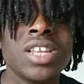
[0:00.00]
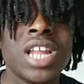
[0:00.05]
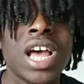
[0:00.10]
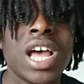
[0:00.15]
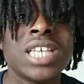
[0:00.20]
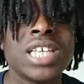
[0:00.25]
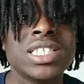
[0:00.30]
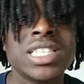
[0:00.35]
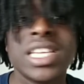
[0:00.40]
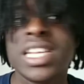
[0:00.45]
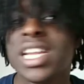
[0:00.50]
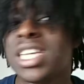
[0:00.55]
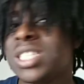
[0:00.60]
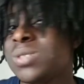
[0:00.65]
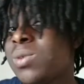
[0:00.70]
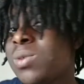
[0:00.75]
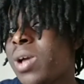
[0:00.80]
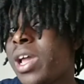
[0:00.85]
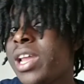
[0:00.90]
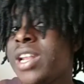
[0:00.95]
You know what I'm saying?
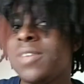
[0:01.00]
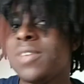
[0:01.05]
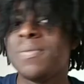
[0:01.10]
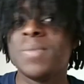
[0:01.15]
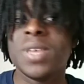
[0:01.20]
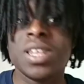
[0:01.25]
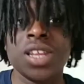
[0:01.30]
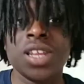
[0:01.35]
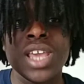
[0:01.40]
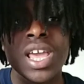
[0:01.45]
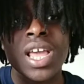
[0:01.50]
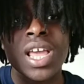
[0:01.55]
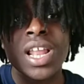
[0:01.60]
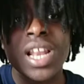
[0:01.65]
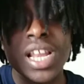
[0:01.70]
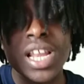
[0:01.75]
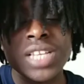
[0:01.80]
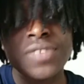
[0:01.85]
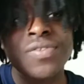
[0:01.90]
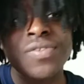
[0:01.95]
That's why i have been
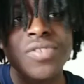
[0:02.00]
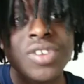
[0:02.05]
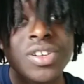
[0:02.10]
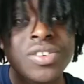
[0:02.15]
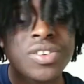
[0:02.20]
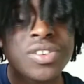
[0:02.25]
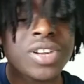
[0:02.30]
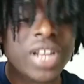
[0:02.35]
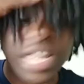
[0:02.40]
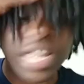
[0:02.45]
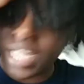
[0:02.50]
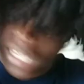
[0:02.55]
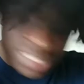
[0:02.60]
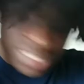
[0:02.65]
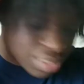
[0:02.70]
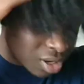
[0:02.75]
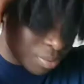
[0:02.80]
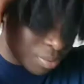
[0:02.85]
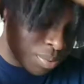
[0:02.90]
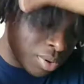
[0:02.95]
less frequent, I
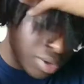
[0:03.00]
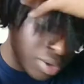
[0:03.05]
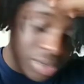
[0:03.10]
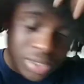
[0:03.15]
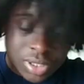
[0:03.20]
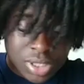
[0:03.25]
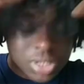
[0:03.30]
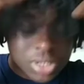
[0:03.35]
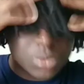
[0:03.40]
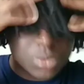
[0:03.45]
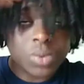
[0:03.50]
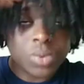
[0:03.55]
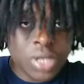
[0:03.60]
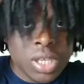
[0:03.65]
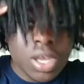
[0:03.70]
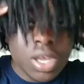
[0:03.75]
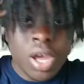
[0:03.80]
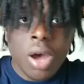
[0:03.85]
guess, uploads this week.